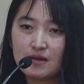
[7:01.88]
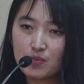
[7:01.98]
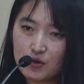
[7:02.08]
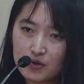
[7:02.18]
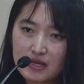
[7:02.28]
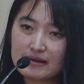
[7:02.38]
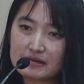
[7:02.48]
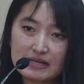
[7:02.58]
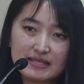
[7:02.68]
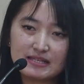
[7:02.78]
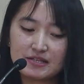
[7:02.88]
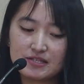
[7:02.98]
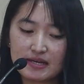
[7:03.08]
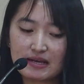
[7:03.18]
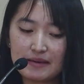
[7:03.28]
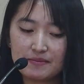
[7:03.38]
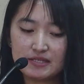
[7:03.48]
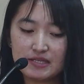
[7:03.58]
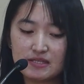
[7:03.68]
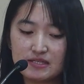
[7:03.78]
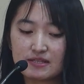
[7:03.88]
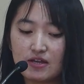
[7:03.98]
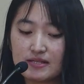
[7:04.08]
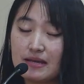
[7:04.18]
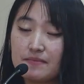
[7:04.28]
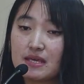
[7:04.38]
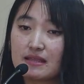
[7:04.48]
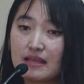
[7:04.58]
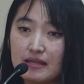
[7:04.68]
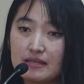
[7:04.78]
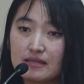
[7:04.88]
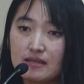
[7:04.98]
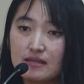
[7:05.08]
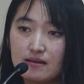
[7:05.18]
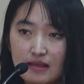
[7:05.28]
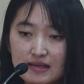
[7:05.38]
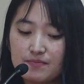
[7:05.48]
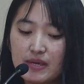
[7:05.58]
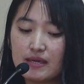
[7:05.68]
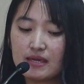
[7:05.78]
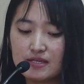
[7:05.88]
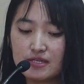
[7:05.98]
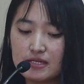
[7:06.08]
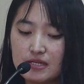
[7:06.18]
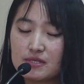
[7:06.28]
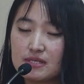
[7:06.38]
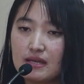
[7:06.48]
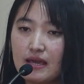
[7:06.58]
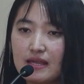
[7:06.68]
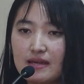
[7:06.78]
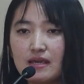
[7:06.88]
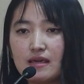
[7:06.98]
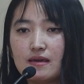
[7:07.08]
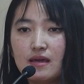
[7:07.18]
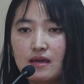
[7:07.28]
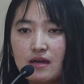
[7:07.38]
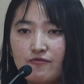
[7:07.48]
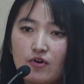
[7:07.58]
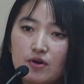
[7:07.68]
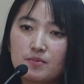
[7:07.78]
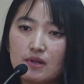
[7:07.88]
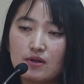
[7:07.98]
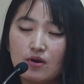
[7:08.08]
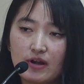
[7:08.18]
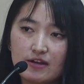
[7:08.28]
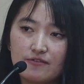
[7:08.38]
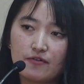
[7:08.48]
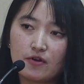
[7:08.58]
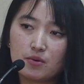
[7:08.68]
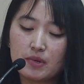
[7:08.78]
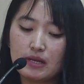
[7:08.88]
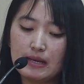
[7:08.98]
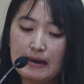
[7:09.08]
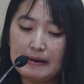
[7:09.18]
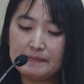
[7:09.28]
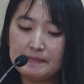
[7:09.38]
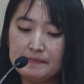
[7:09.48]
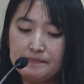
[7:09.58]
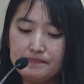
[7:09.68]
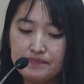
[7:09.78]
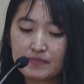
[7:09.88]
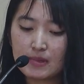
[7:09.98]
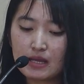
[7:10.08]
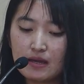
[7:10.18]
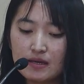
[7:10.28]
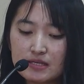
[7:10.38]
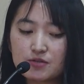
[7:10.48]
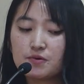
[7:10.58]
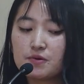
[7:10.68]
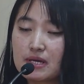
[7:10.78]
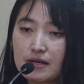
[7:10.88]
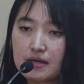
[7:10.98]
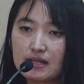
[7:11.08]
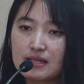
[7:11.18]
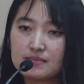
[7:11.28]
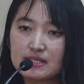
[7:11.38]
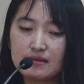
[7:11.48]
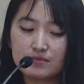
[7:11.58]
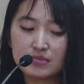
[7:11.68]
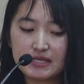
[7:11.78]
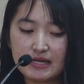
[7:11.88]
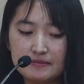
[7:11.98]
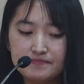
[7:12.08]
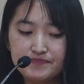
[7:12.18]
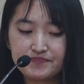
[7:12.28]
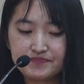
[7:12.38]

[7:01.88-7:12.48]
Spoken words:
both research and climate change is not something that is being introduced in any formal or informal school curriculums in Bhutan.